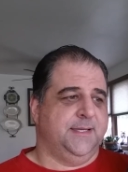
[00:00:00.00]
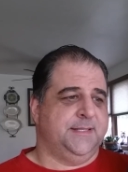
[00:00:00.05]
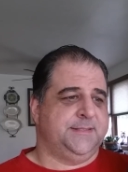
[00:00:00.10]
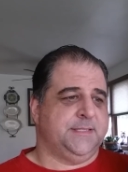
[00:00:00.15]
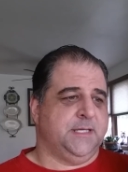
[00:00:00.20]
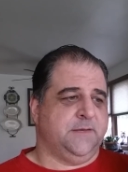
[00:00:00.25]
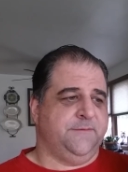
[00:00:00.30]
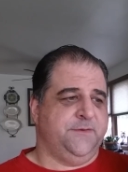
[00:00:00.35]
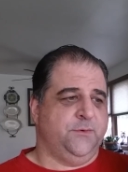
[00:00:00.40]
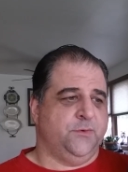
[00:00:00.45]
It's
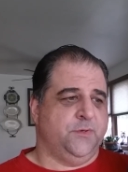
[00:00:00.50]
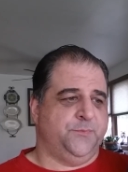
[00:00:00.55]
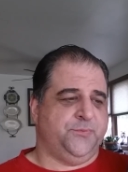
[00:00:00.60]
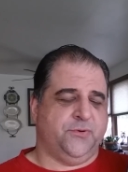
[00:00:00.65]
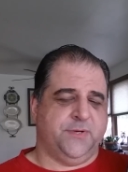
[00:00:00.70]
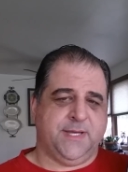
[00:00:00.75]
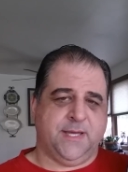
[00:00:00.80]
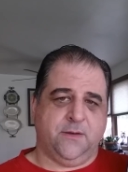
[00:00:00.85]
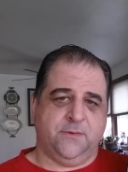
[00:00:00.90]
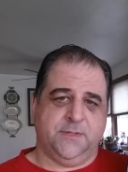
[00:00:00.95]
like if you were to
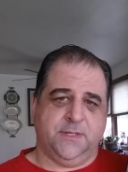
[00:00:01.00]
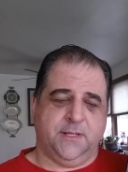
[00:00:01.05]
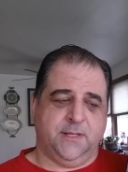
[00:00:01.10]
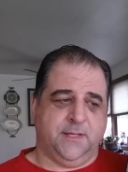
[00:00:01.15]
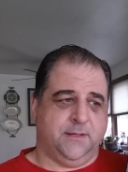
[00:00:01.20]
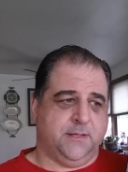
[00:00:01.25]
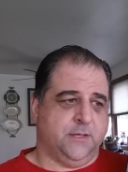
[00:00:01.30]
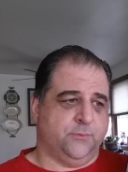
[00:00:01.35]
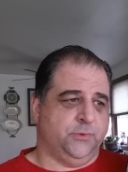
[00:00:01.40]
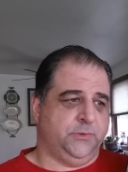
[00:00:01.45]
put out
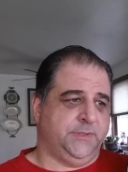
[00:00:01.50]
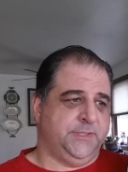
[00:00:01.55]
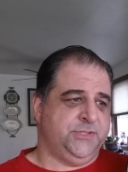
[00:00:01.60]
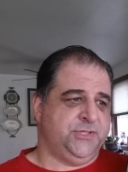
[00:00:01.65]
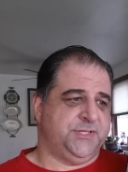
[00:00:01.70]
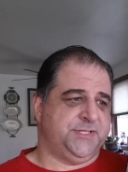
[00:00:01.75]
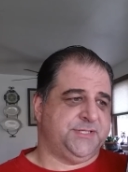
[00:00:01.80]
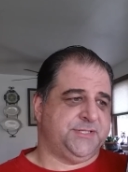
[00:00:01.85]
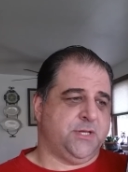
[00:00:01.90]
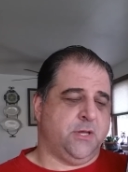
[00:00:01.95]
a, a
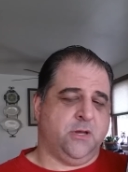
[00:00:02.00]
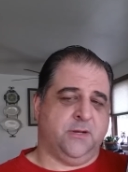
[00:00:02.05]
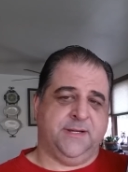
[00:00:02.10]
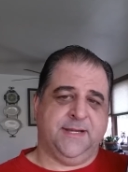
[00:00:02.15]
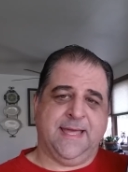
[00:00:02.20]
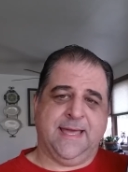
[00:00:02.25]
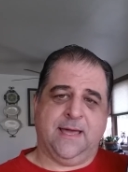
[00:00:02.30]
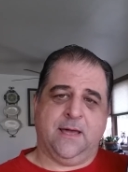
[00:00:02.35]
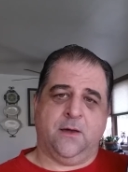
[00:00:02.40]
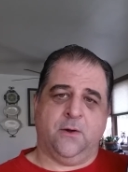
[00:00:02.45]
religious song
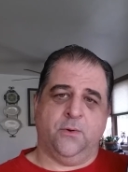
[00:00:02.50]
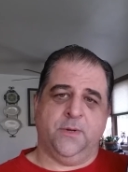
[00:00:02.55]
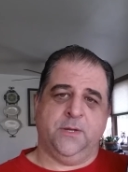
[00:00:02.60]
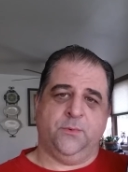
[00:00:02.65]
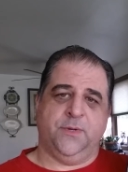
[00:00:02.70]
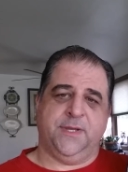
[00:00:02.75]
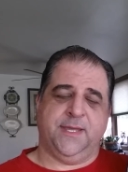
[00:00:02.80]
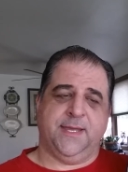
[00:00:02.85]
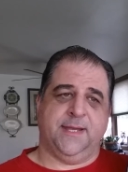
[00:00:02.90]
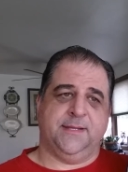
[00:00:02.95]
now, it
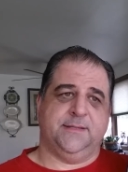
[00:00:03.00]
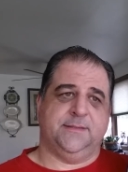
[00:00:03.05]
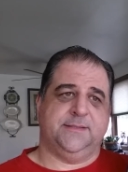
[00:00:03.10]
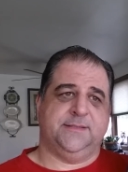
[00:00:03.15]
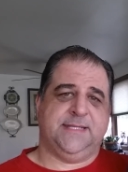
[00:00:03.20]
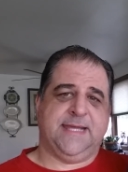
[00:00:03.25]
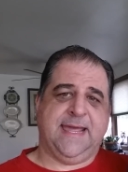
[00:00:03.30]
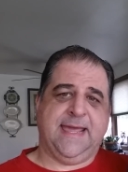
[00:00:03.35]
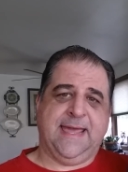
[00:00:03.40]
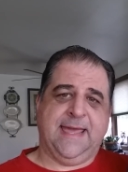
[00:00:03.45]
would
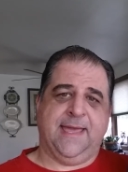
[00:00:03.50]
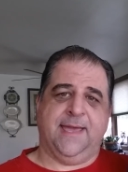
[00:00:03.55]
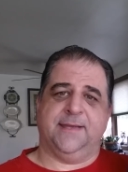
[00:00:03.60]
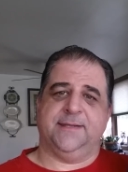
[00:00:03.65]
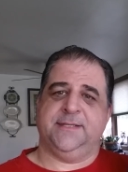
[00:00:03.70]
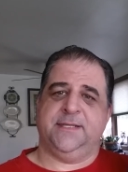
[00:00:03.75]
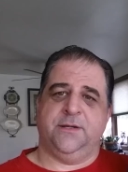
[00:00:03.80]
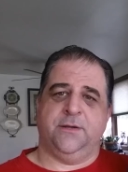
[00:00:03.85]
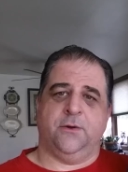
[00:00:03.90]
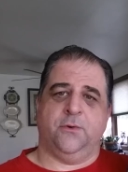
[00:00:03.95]
get
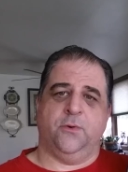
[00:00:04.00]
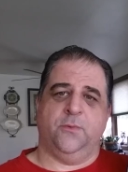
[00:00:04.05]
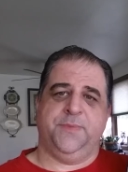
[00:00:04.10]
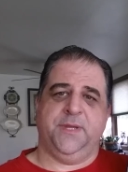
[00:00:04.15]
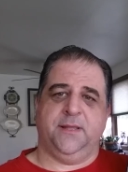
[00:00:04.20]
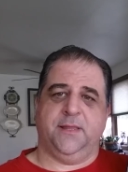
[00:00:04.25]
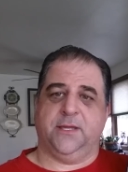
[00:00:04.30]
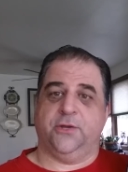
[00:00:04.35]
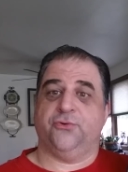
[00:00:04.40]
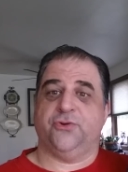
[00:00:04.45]
tagged. You know, it would
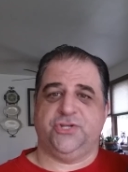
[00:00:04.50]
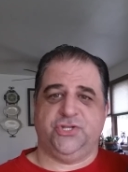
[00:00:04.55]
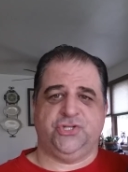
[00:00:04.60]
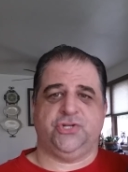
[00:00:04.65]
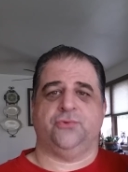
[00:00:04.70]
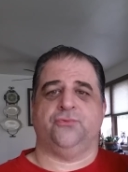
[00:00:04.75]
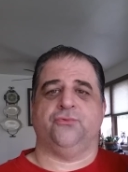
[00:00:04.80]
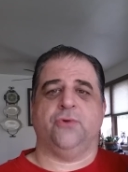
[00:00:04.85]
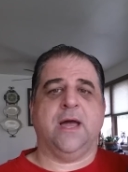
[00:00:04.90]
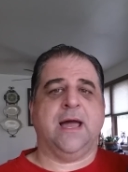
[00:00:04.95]
be like
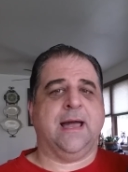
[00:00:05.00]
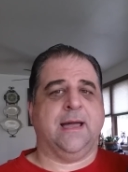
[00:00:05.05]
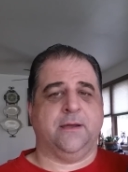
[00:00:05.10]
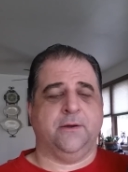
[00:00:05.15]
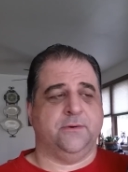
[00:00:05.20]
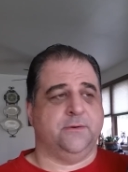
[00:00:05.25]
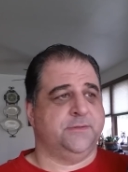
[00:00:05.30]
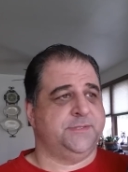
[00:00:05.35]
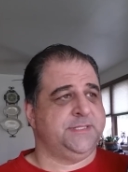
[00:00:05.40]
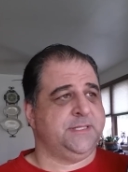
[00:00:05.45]
Christian
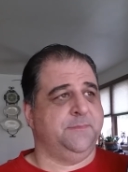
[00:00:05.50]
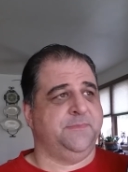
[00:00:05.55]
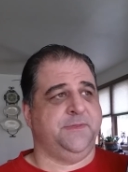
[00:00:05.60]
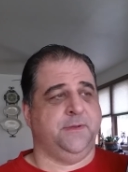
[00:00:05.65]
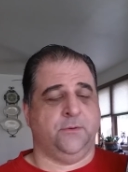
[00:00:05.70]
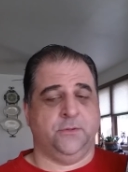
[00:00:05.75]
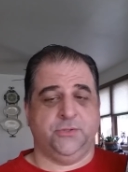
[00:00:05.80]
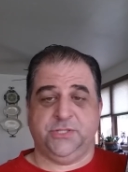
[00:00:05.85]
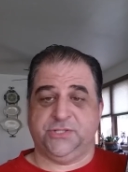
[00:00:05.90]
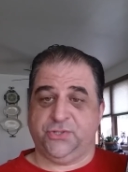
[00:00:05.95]
rock or
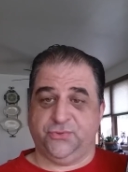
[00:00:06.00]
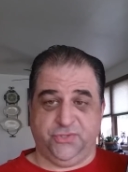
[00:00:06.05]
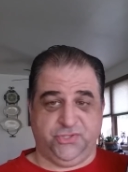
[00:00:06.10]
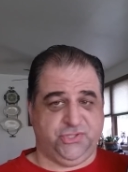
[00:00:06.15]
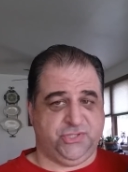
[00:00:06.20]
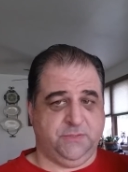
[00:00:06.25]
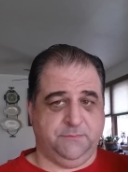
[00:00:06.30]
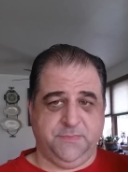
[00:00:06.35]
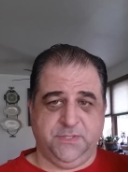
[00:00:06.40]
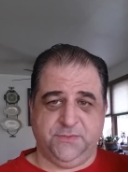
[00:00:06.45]
something, or just
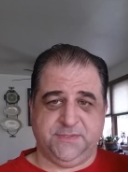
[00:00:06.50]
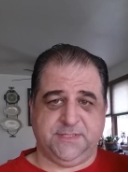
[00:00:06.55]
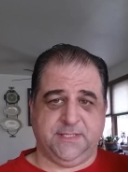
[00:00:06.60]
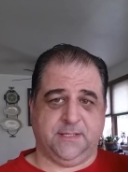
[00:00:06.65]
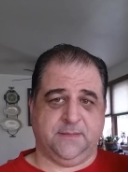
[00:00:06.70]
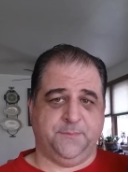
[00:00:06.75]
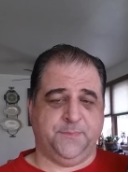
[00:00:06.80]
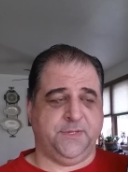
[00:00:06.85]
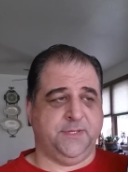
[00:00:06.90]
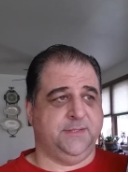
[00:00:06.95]
Christian
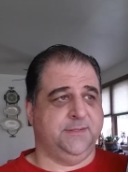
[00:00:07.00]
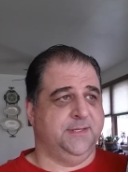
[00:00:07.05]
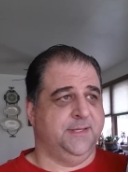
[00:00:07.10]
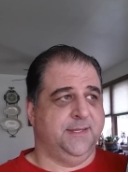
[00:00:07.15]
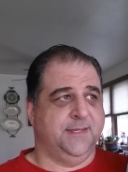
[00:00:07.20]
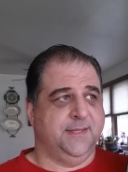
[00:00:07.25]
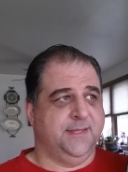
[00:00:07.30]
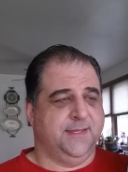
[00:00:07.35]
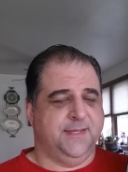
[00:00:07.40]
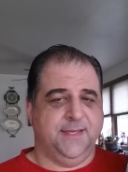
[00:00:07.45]
music. But
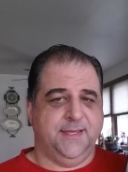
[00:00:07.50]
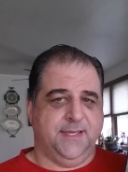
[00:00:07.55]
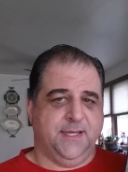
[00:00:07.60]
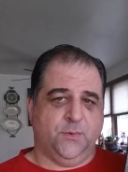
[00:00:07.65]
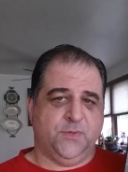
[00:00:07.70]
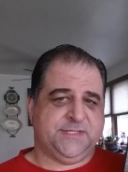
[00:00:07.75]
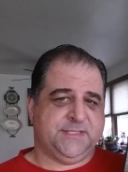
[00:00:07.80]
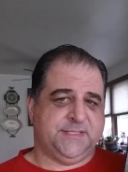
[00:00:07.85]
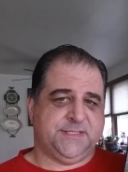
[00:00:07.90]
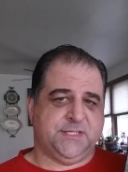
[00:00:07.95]
it
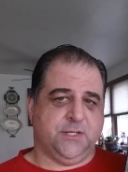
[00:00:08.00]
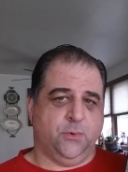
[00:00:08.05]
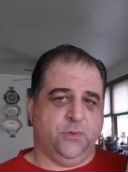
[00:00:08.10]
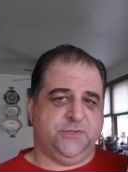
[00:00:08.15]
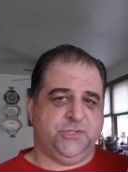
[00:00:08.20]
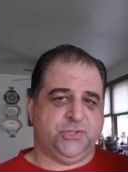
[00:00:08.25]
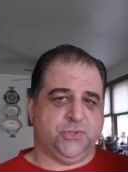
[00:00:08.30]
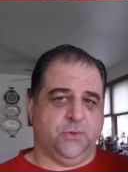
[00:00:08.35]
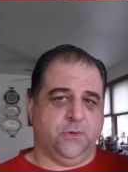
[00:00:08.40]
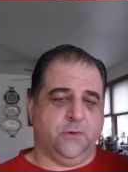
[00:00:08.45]
wasn't so
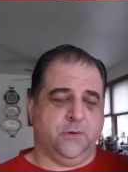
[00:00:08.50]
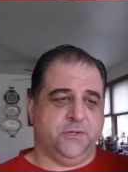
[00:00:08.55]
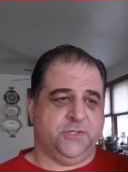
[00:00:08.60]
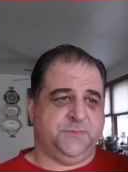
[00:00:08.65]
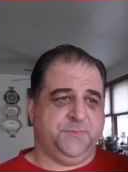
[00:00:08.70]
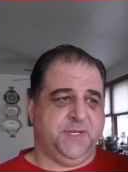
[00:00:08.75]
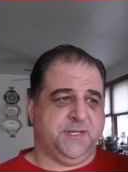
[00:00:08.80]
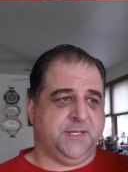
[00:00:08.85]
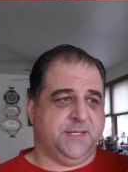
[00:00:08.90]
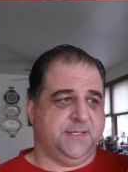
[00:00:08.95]
with
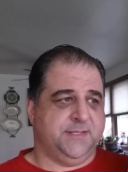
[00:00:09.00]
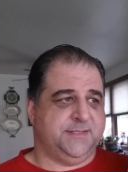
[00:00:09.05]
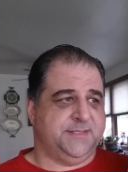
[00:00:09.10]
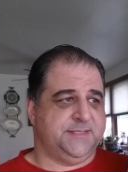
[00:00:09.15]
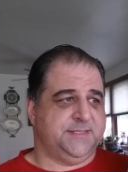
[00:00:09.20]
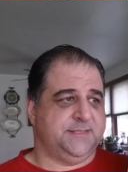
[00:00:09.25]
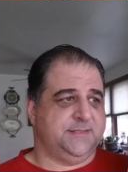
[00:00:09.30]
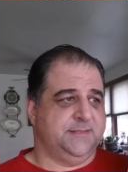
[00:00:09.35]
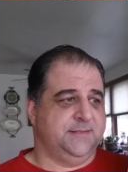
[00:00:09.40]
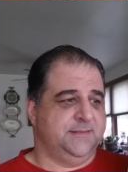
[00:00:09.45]
George
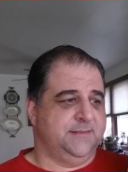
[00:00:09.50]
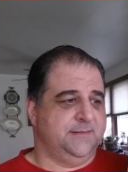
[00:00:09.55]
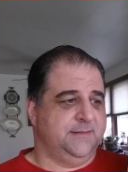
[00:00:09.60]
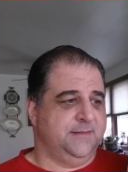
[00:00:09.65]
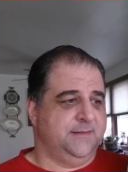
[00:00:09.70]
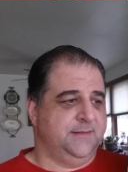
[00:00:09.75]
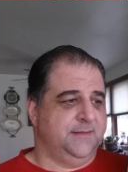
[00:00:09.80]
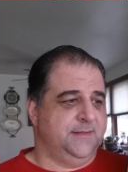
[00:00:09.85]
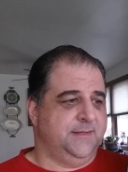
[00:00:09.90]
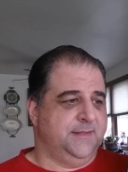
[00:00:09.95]
because,
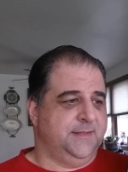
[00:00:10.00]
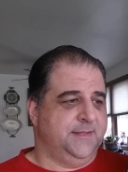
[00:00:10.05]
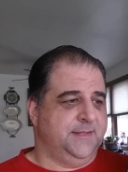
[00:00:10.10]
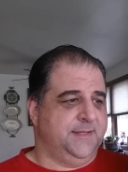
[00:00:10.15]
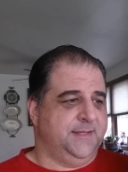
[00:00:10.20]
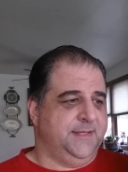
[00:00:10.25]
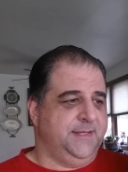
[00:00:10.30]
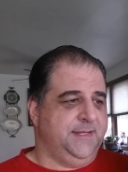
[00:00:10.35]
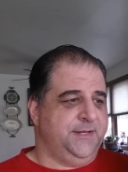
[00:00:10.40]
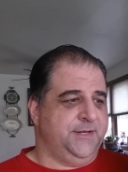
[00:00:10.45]

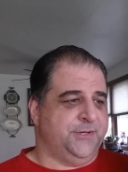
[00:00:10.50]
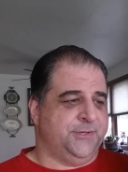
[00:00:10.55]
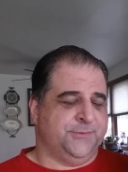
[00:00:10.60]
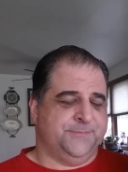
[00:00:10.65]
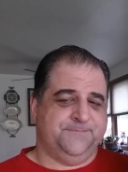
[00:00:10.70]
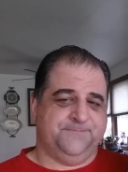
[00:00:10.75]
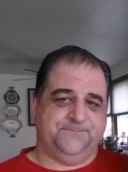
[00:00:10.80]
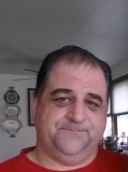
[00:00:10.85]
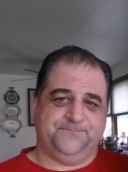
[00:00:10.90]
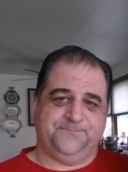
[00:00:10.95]
you
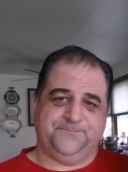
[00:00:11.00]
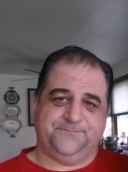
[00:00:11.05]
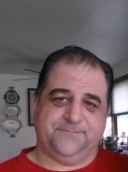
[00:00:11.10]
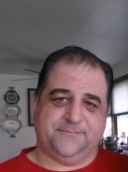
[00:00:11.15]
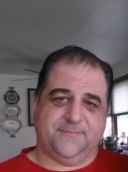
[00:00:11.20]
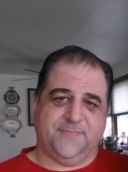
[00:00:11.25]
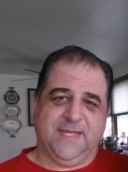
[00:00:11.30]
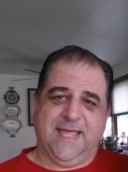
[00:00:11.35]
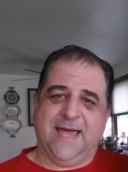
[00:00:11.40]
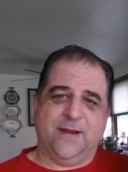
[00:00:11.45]
know,
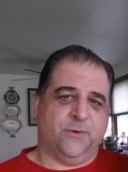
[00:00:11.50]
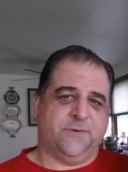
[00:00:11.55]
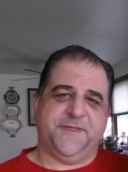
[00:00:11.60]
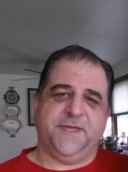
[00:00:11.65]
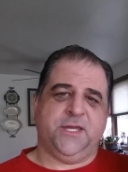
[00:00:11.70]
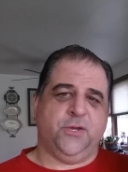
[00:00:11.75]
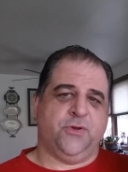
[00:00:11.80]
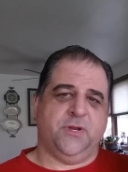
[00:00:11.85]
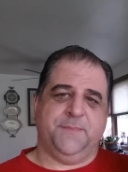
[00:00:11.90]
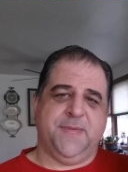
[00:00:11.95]
I don't
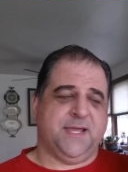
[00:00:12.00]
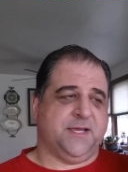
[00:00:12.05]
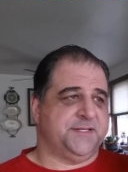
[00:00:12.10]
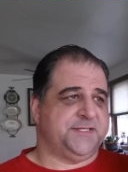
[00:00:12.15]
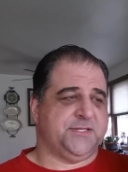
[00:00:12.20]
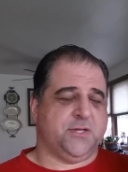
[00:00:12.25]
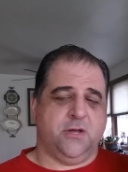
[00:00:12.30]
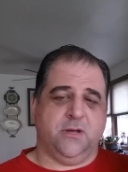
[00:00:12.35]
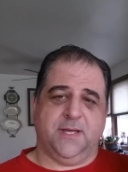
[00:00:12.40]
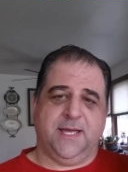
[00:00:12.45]
think you can make a
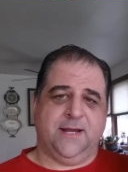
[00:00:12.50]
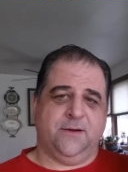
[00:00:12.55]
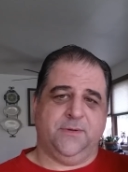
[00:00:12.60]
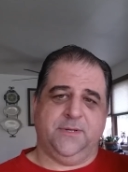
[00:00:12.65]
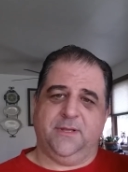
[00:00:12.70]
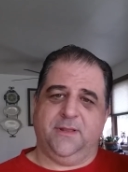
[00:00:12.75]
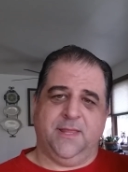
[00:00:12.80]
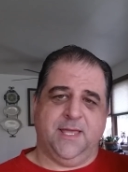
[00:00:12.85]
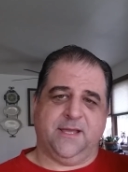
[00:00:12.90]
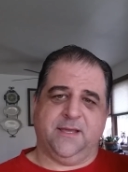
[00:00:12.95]
song I,
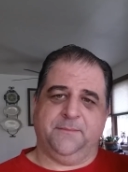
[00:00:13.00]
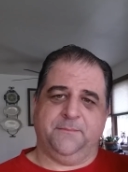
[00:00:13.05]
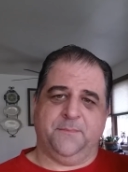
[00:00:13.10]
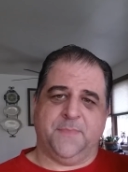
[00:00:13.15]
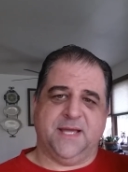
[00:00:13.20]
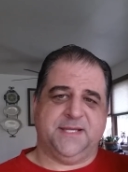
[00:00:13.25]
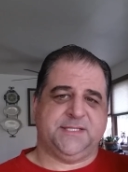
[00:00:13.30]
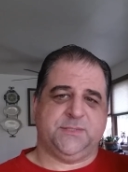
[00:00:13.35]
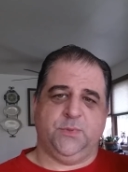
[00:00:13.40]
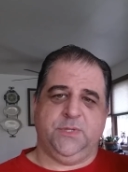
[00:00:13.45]
like
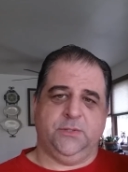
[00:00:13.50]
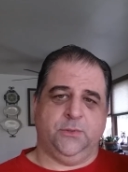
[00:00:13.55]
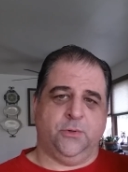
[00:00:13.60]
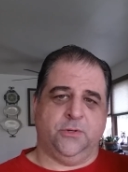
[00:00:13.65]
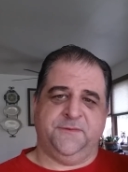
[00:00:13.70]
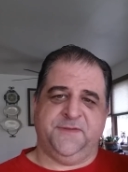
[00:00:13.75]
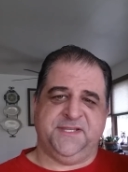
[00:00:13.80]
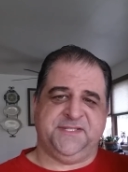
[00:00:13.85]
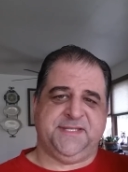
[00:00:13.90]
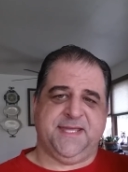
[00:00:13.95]
My Sweet
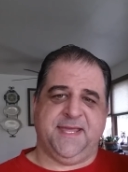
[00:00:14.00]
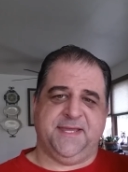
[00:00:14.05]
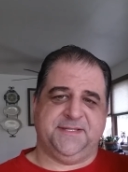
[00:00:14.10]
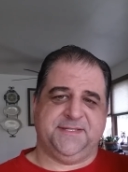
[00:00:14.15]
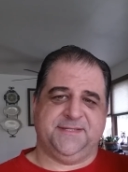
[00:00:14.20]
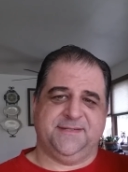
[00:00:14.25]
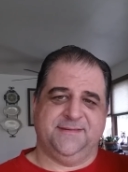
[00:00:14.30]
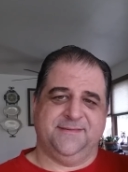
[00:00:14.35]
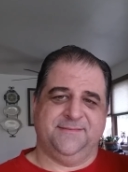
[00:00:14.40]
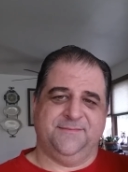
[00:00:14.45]
Lord these
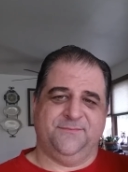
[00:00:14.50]
days,